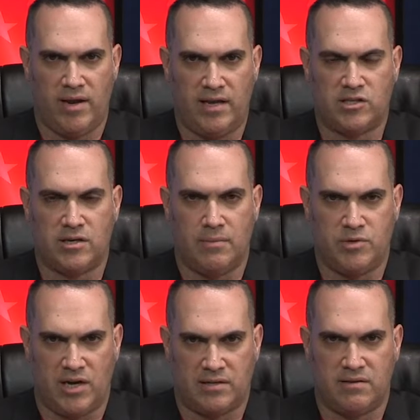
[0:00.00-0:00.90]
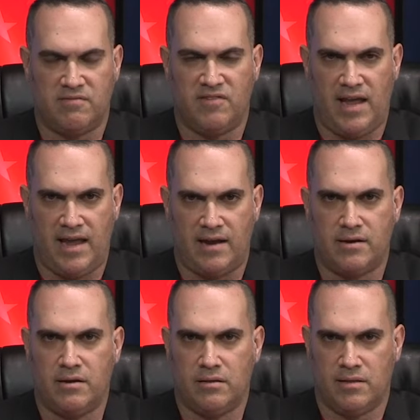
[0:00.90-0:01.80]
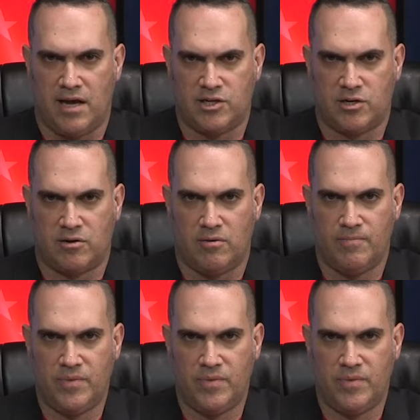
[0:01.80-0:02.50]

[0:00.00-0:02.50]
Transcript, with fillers: it's objective and logical.